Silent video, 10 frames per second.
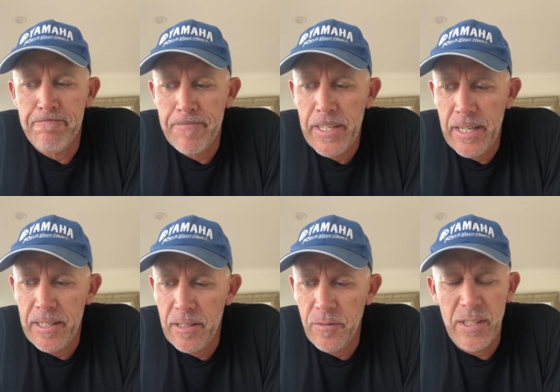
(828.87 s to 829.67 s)

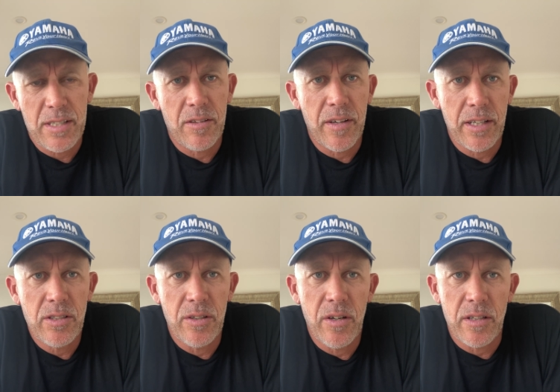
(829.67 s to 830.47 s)
eventually they'll get
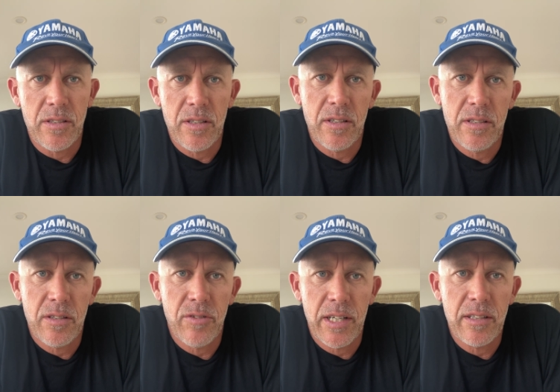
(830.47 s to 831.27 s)
too hot, so it's the
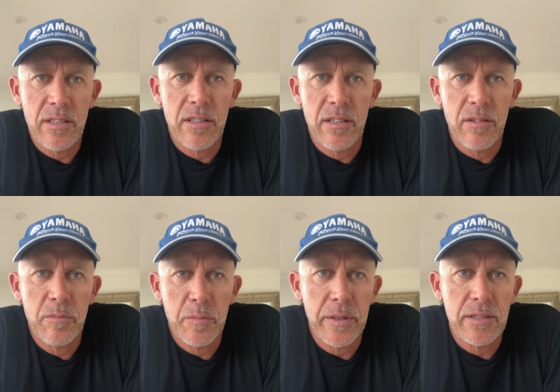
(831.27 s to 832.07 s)
run-in tide,
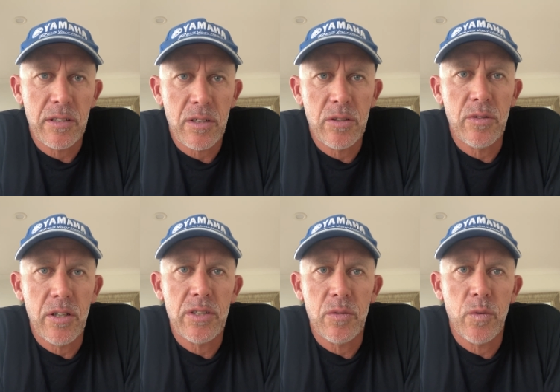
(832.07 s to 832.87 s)
brings in the cool
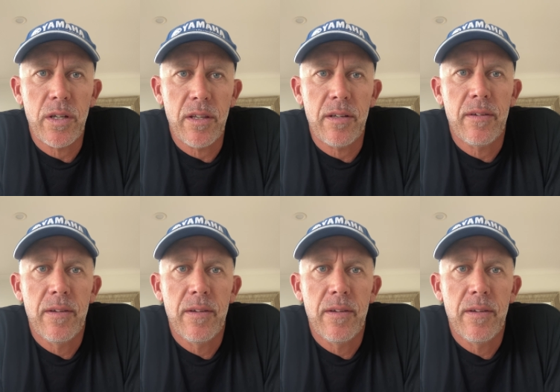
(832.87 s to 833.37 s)
ocean water that